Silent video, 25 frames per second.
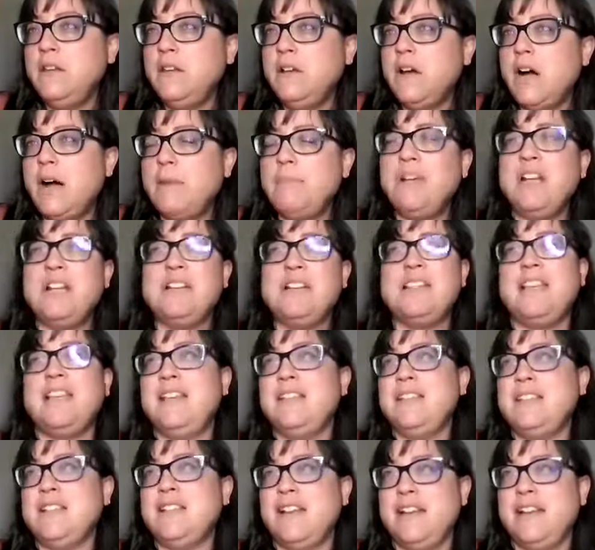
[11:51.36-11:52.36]
I'm not
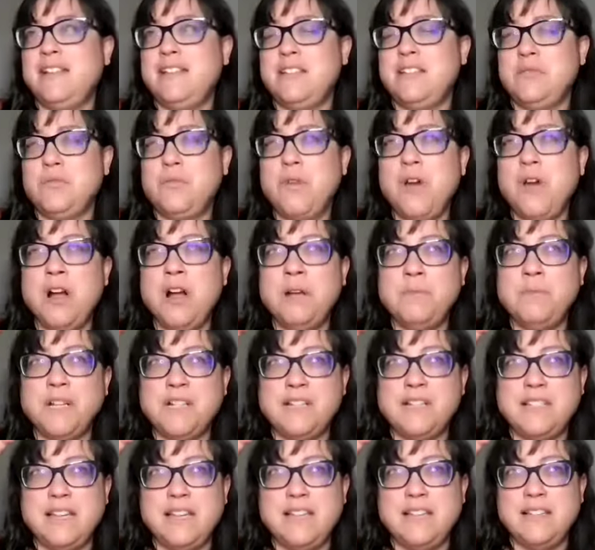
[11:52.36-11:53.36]
saying science is wrong. I'm not
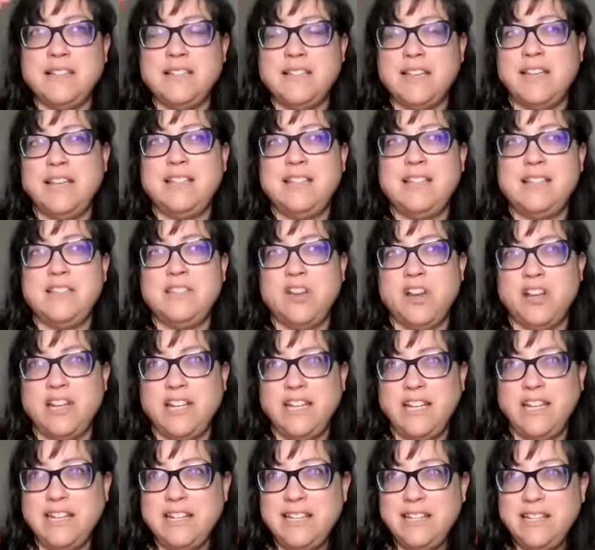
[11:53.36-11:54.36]
saying science is not
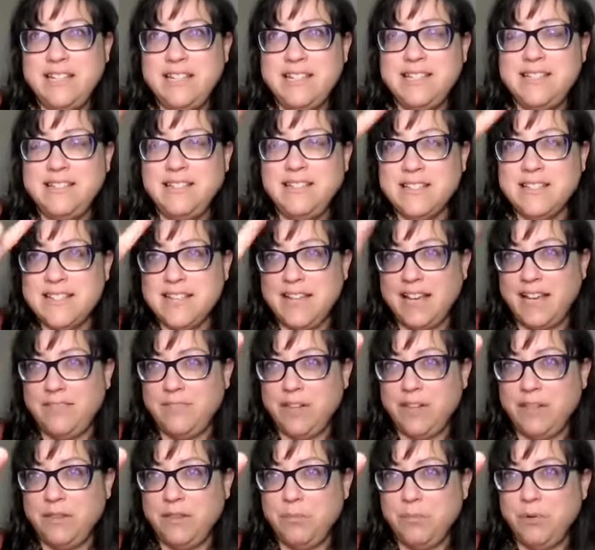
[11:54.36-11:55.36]
needed, because I have
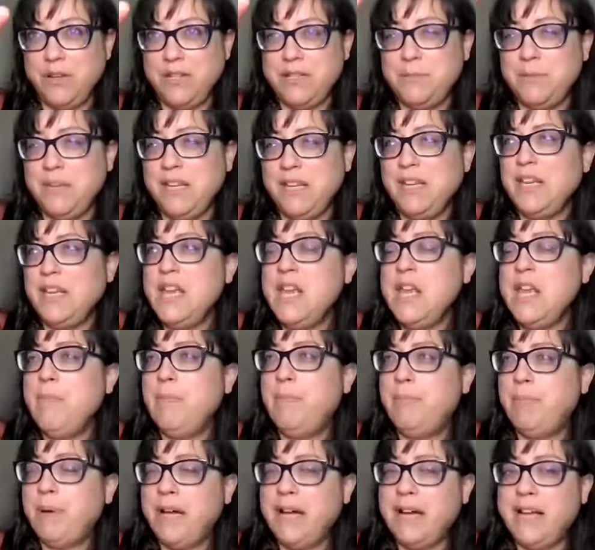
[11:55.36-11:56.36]
another point to make,
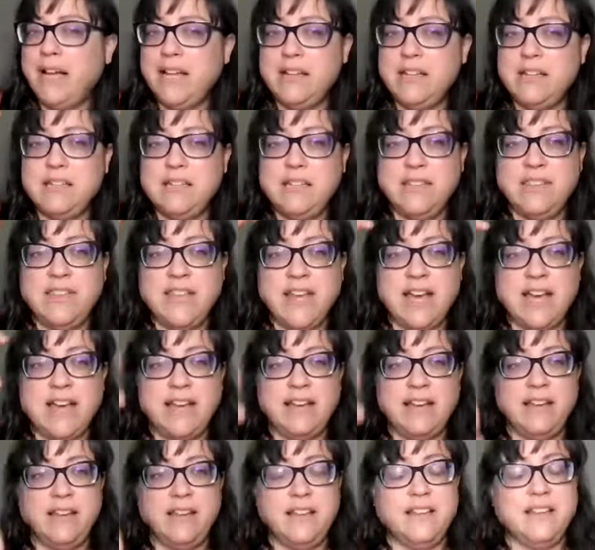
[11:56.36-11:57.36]
but
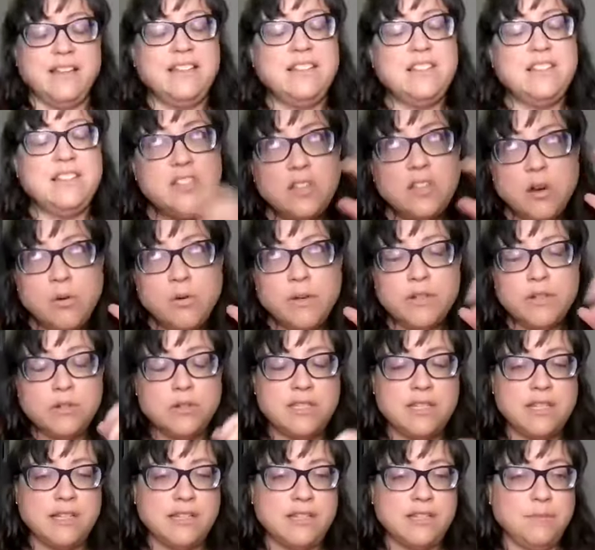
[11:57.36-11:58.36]
that it's so
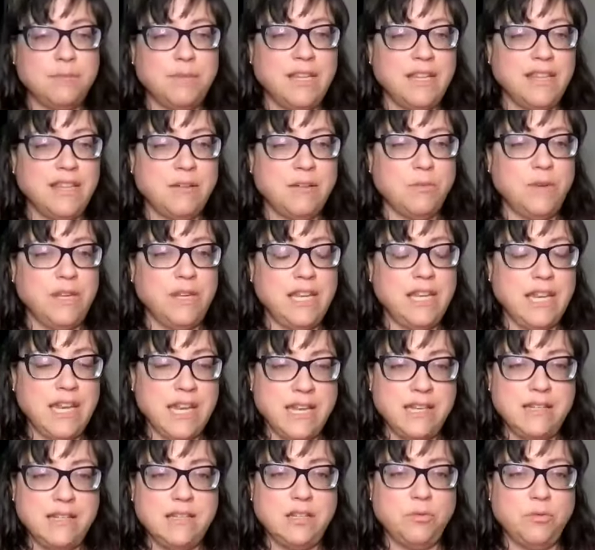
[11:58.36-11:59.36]
interesting to me that we
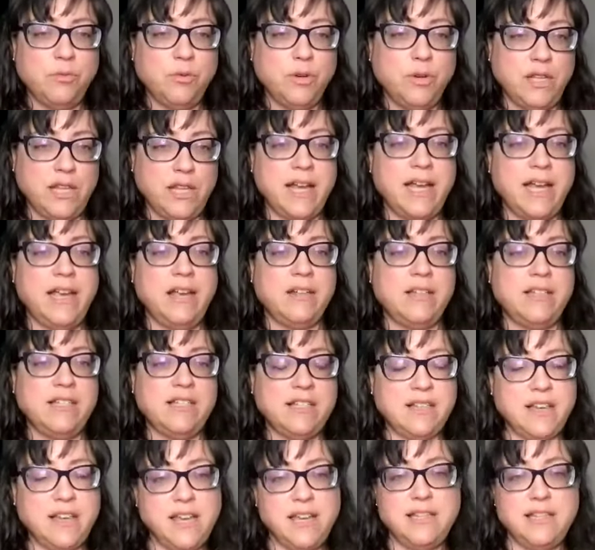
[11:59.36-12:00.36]
need to rely on
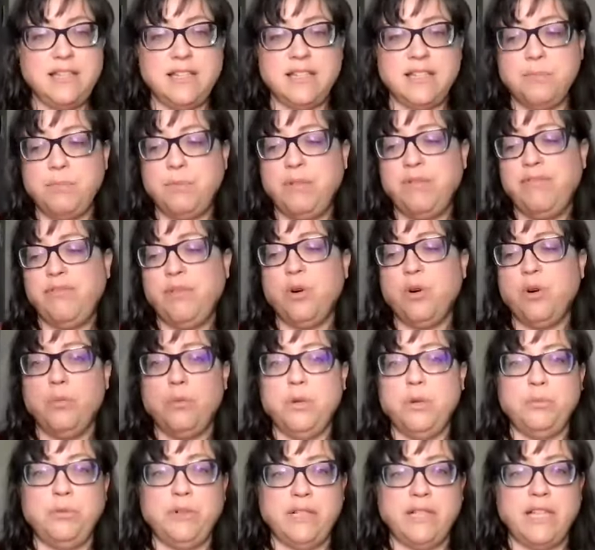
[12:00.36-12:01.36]
scientists before
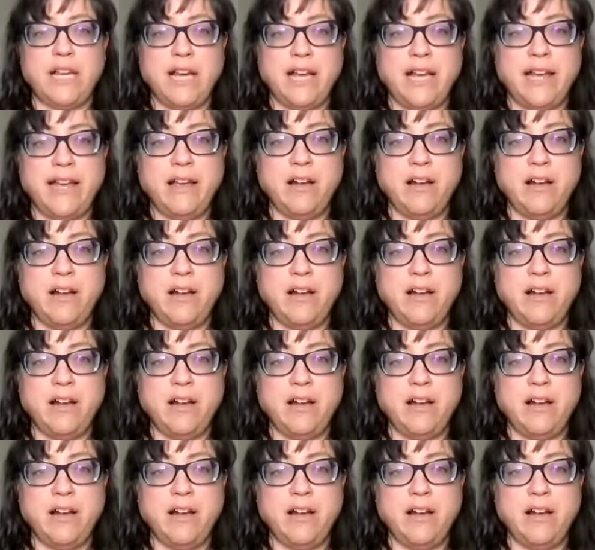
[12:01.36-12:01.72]
we'll rely